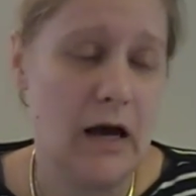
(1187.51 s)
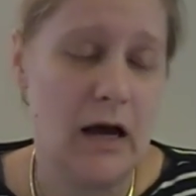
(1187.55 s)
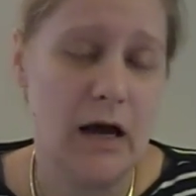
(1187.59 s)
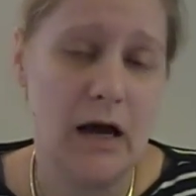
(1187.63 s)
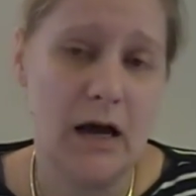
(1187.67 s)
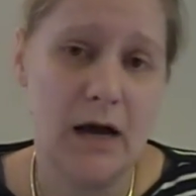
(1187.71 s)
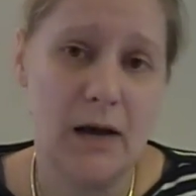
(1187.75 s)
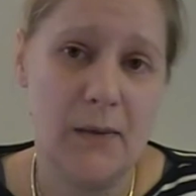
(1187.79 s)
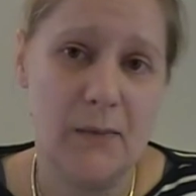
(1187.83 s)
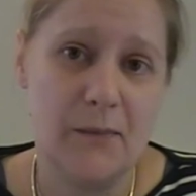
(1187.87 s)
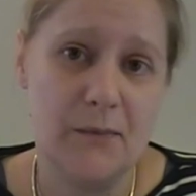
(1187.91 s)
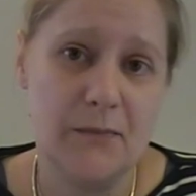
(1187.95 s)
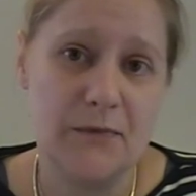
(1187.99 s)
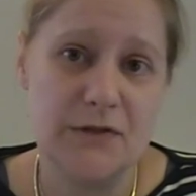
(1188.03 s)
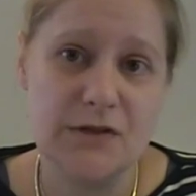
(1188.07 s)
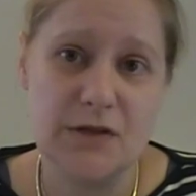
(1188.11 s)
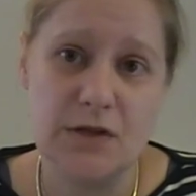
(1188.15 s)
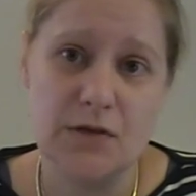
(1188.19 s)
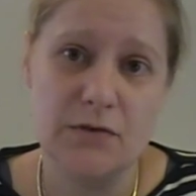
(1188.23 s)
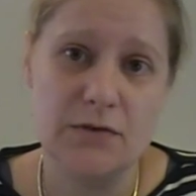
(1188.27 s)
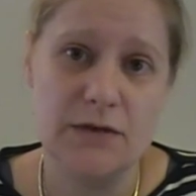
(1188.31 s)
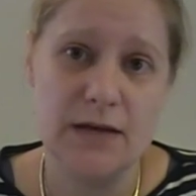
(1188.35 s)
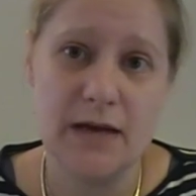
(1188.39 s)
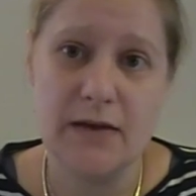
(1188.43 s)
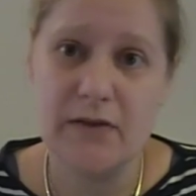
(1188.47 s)
So
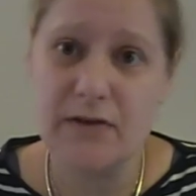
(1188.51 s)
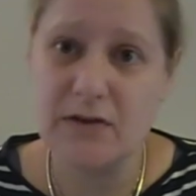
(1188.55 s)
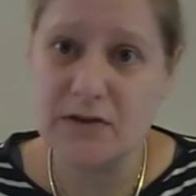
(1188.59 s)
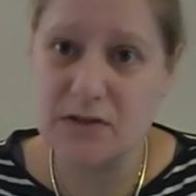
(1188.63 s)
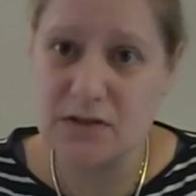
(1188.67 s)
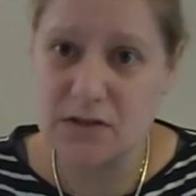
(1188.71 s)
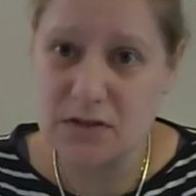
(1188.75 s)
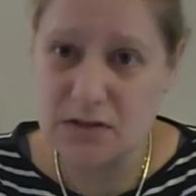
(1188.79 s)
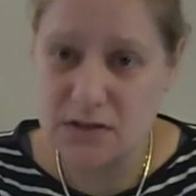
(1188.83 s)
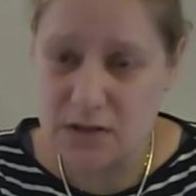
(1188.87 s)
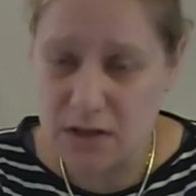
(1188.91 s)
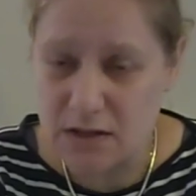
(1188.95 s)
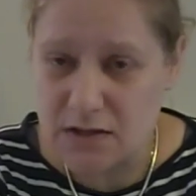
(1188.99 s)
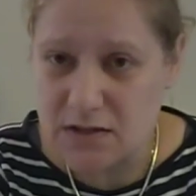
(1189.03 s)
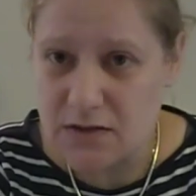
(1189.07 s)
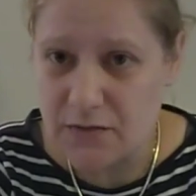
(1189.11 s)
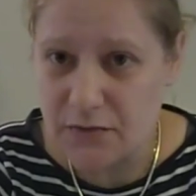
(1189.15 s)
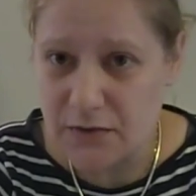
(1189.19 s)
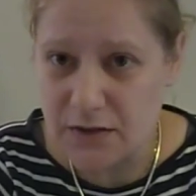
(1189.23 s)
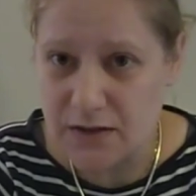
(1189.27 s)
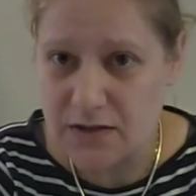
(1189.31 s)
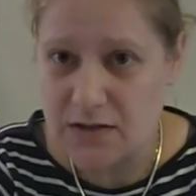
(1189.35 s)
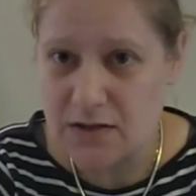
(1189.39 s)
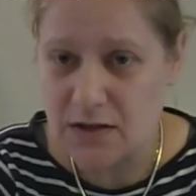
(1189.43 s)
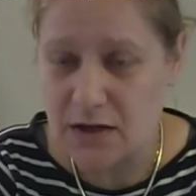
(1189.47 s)
yeah, there's lots of
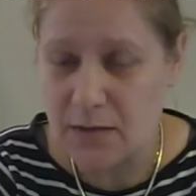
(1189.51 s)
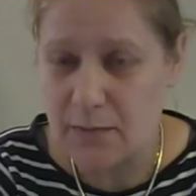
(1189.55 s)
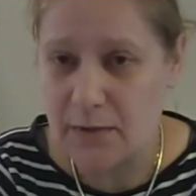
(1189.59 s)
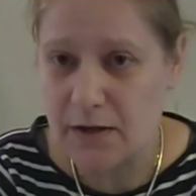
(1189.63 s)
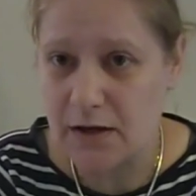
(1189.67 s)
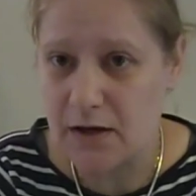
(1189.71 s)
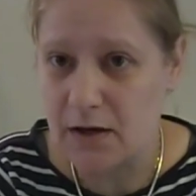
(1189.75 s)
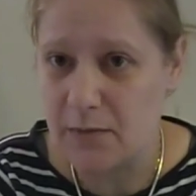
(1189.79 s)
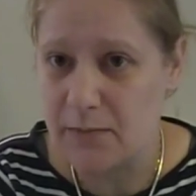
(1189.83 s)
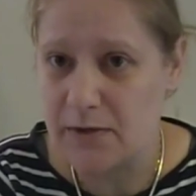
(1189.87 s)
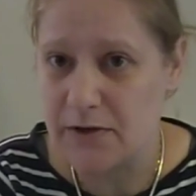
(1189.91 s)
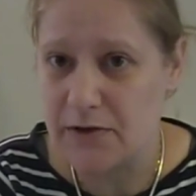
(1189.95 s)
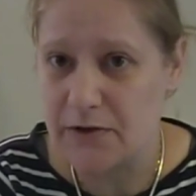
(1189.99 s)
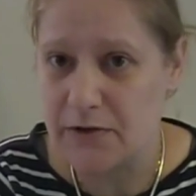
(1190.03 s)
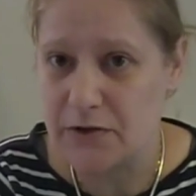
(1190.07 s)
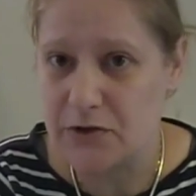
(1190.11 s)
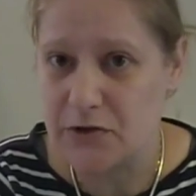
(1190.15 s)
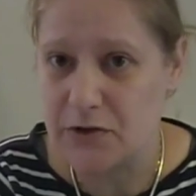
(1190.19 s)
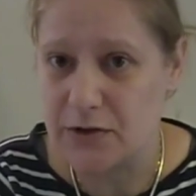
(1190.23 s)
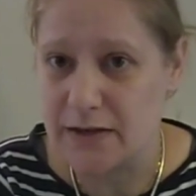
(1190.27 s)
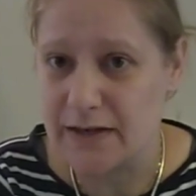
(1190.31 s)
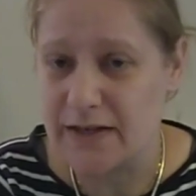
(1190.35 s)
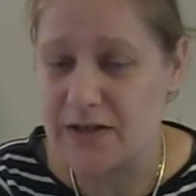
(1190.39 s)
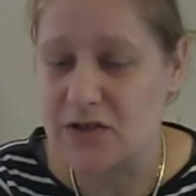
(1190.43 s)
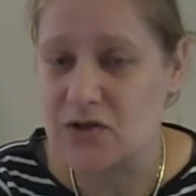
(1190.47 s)
things coming up here in
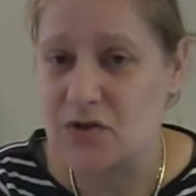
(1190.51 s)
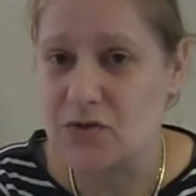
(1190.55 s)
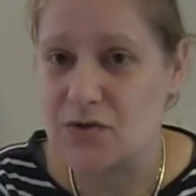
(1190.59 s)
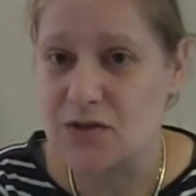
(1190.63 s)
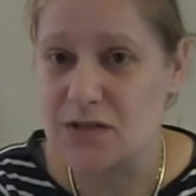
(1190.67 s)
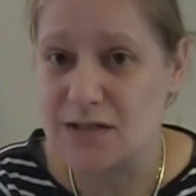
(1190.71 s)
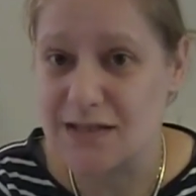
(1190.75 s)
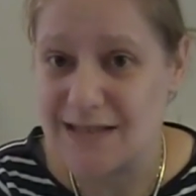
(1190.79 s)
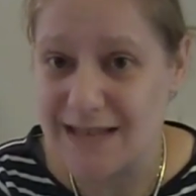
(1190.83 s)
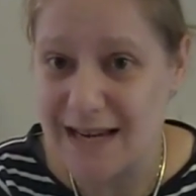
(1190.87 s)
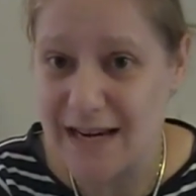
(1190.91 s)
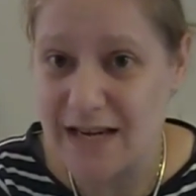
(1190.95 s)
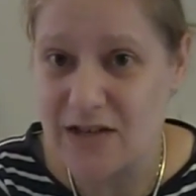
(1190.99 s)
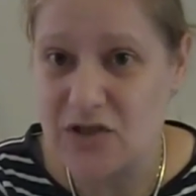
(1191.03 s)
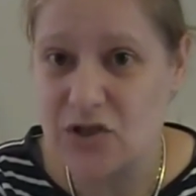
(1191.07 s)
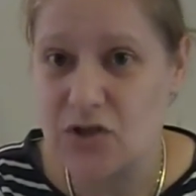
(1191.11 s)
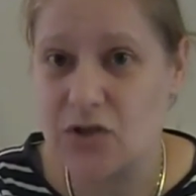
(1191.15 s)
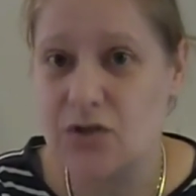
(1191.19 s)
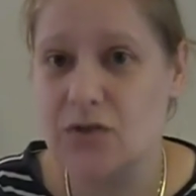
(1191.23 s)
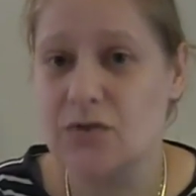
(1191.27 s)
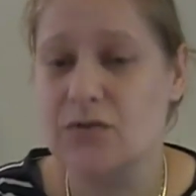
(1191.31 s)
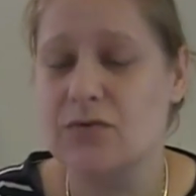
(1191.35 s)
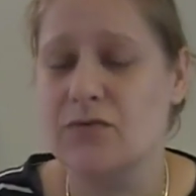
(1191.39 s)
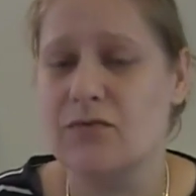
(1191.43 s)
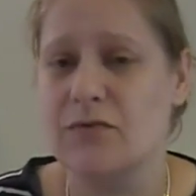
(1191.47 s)
July, so stay
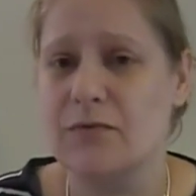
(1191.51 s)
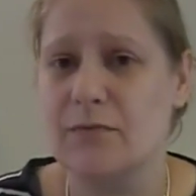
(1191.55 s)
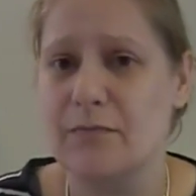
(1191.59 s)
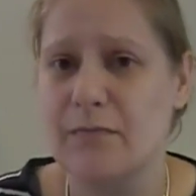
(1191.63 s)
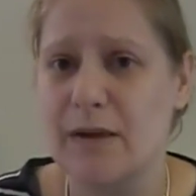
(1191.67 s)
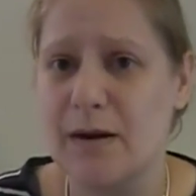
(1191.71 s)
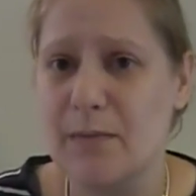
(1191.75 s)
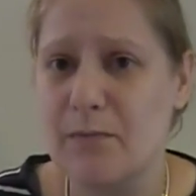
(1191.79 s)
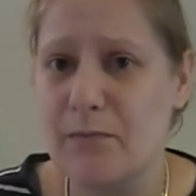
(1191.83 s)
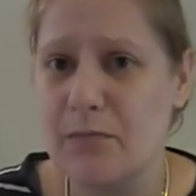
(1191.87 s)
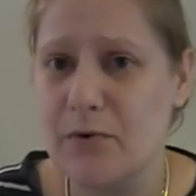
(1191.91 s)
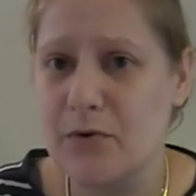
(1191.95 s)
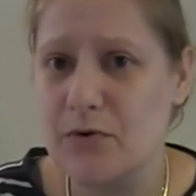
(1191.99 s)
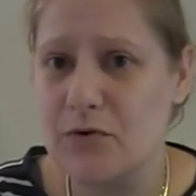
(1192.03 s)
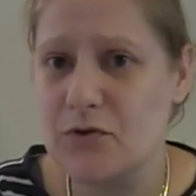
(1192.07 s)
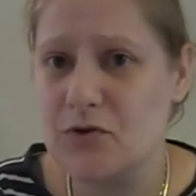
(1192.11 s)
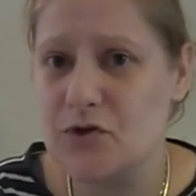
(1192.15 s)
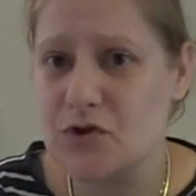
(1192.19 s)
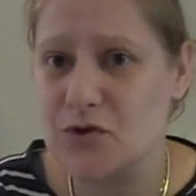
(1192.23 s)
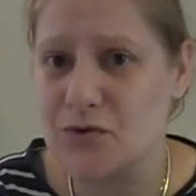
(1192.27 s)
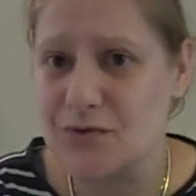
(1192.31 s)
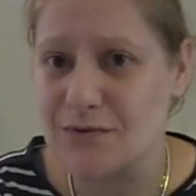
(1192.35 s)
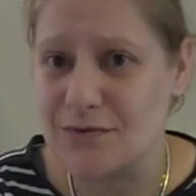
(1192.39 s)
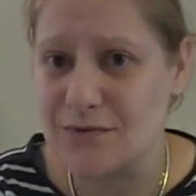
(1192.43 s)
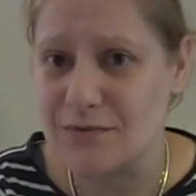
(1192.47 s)
tuned. Remember
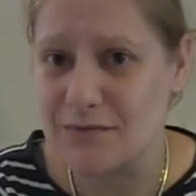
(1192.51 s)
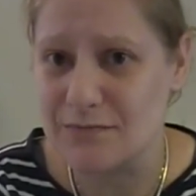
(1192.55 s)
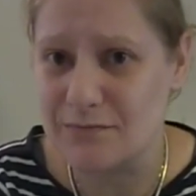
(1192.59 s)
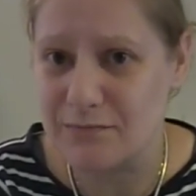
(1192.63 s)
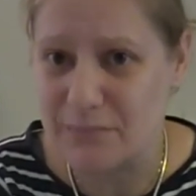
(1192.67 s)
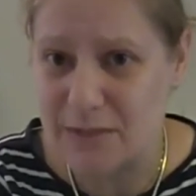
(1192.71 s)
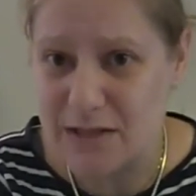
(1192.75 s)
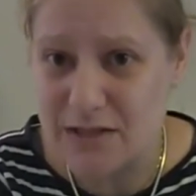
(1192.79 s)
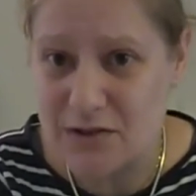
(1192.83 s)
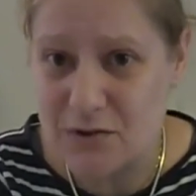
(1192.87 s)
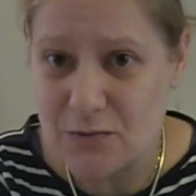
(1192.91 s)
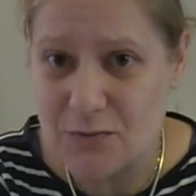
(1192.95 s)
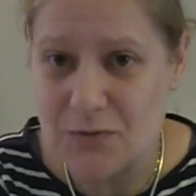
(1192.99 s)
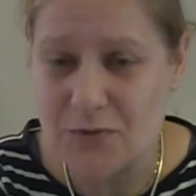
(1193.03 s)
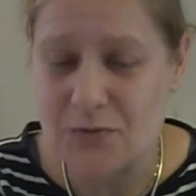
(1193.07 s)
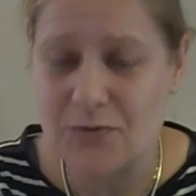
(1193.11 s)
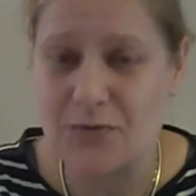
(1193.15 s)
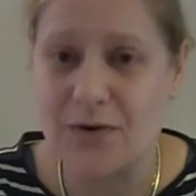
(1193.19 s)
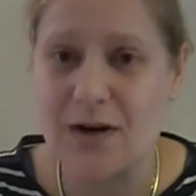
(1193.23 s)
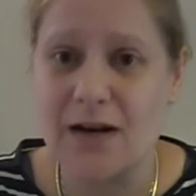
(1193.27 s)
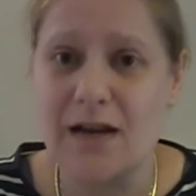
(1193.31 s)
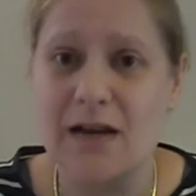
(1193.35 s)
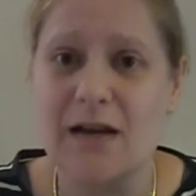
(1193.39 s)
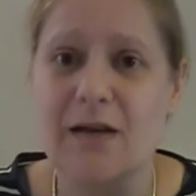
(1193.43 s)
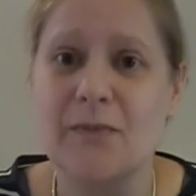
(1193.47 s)
to be
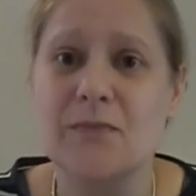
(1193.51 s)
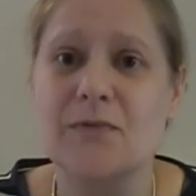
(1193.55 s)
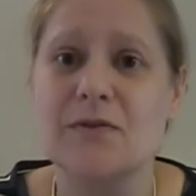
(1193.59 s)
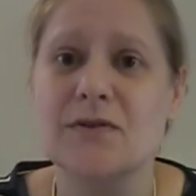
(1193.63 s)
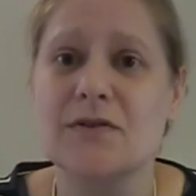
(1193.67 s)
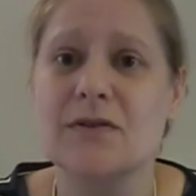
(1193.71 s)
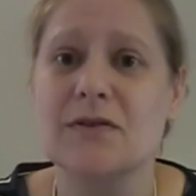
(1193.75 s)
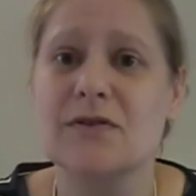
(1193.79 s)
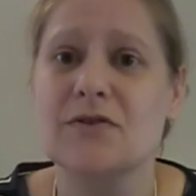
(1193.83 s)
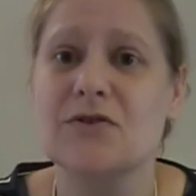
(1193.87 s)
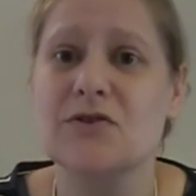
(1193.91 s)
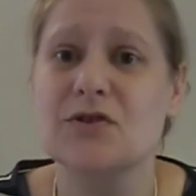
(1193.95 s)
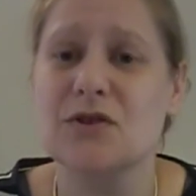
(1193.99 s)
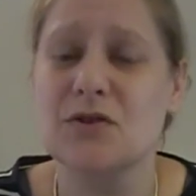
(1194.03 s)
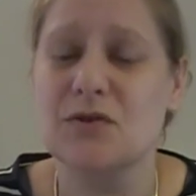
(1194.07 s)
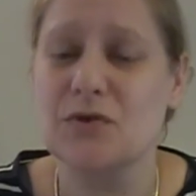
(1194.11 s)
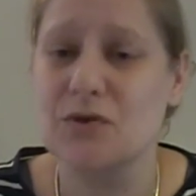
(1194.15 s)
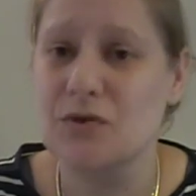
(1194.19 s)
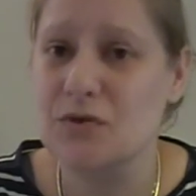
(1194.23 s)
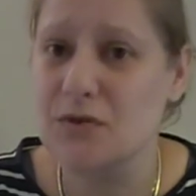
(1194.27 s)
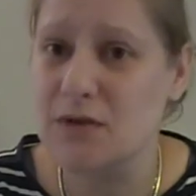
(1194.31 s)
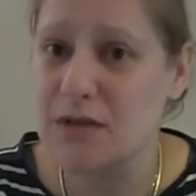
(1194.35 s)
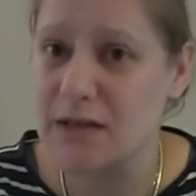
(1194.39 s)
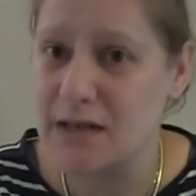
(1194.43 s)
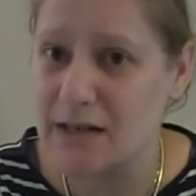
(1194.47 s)
subscribed so
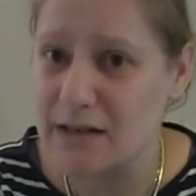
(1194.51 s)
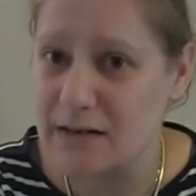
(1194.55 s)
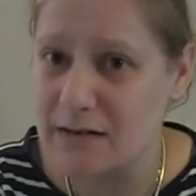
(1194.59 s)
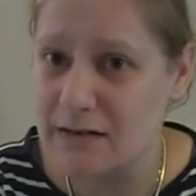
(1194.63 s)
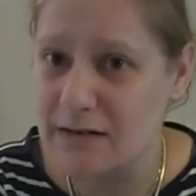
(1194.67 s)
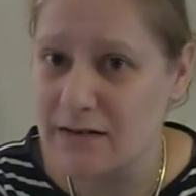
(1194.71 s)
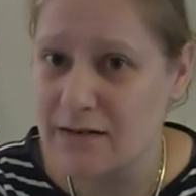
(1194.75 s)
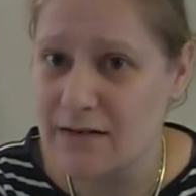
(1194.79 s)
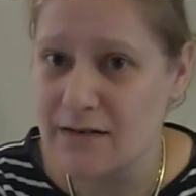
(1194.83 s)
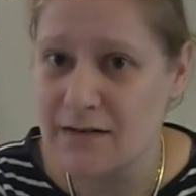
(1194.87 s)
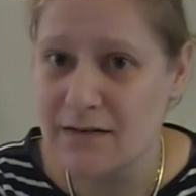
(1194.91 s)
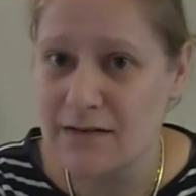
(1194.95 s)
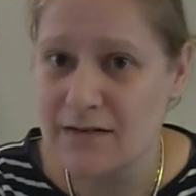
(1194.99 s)
you can,